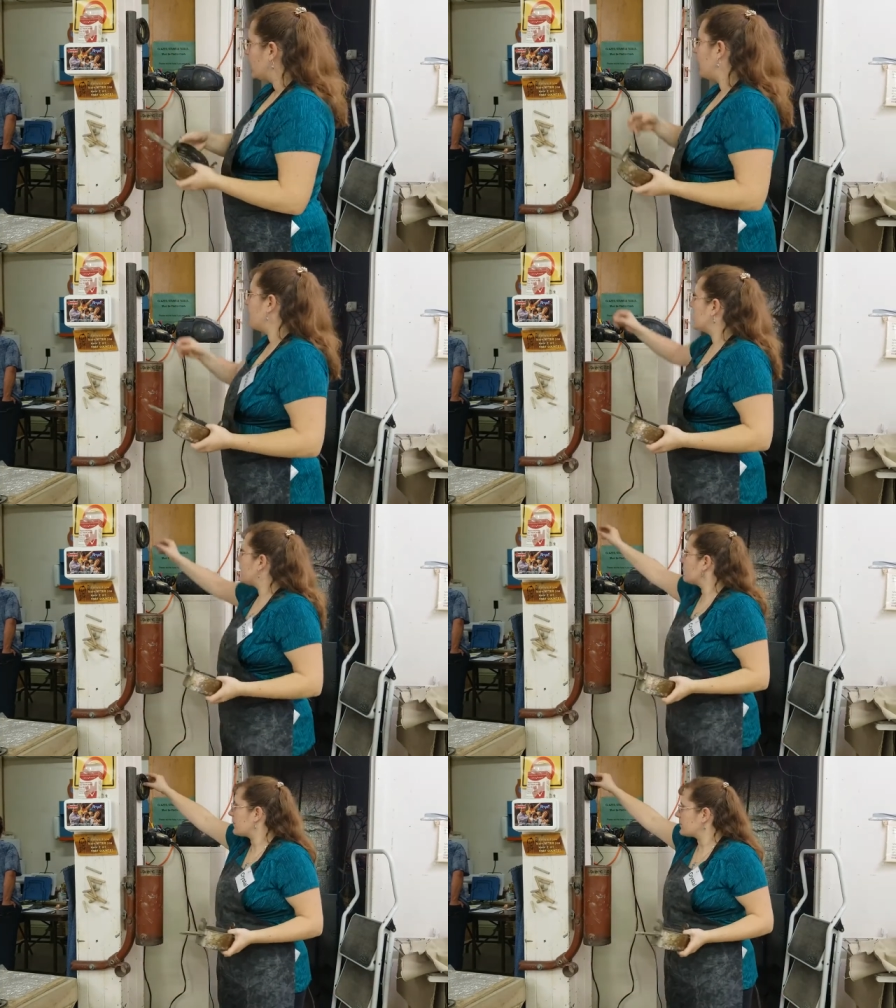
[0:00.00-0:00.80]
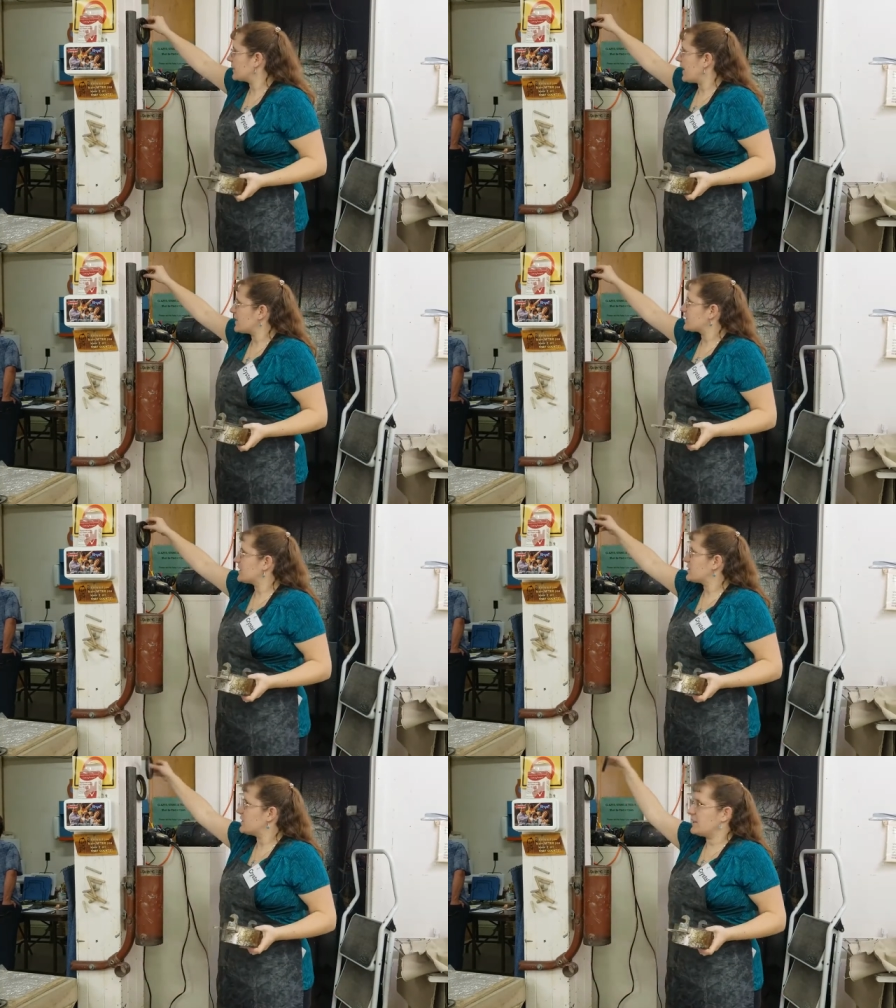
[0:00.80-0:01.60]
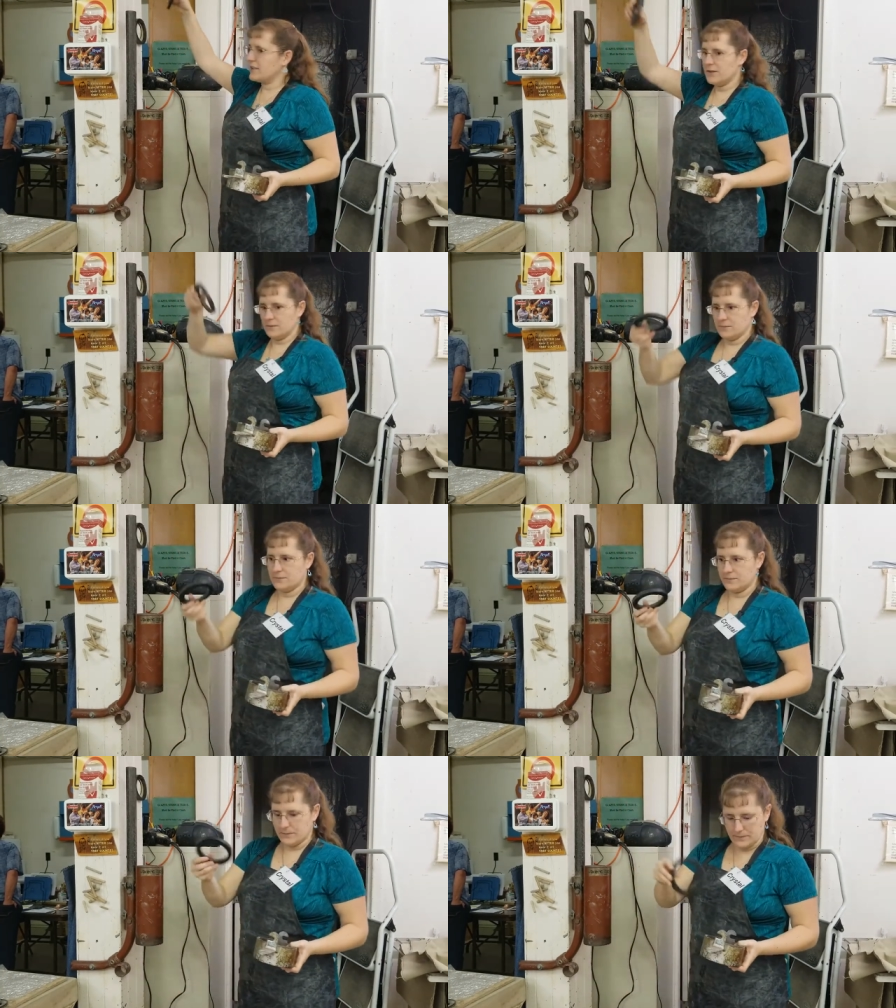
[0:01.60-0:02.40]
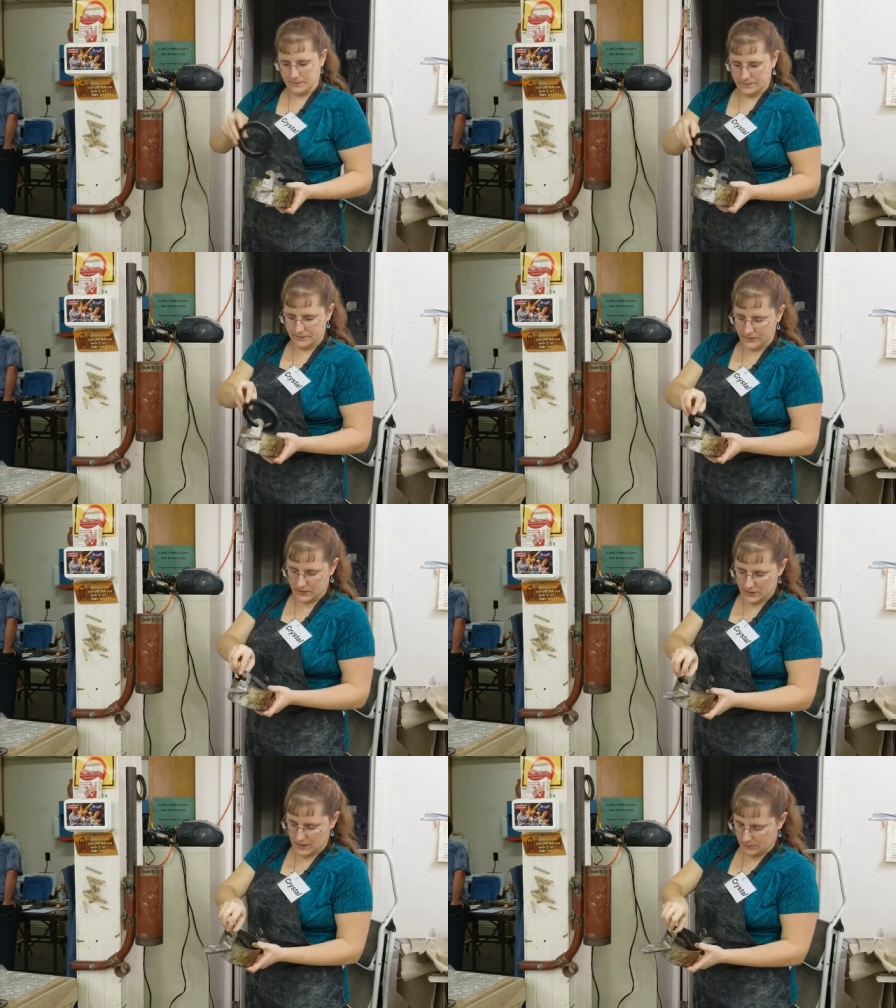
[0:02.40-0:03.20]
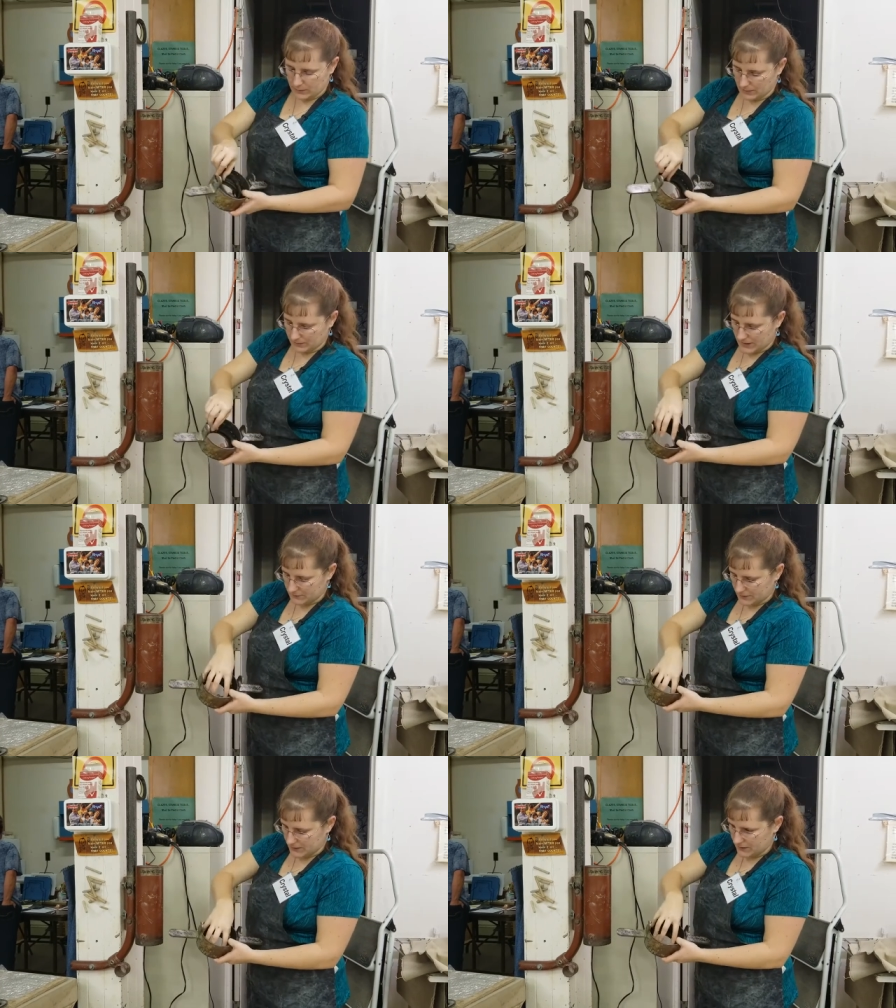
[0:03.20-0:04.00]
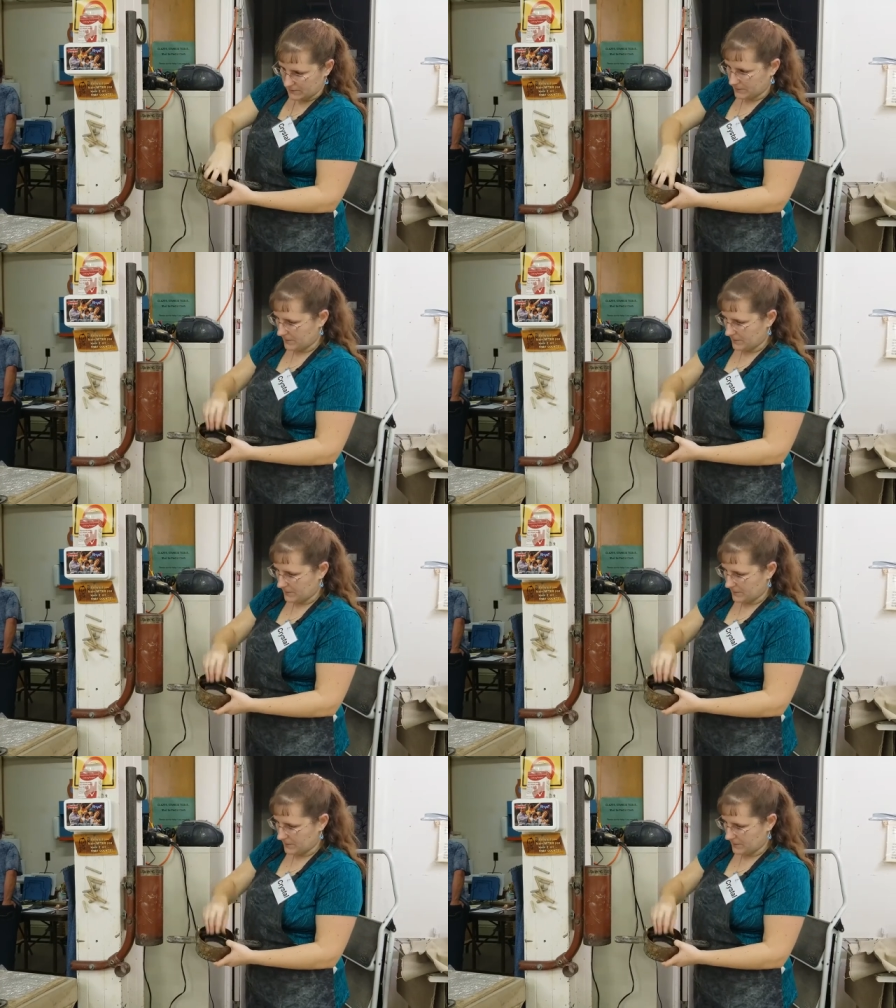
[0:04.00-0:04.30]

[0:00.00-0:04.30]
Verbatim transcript: There are rubber gaskets here. Let's get pump that right in.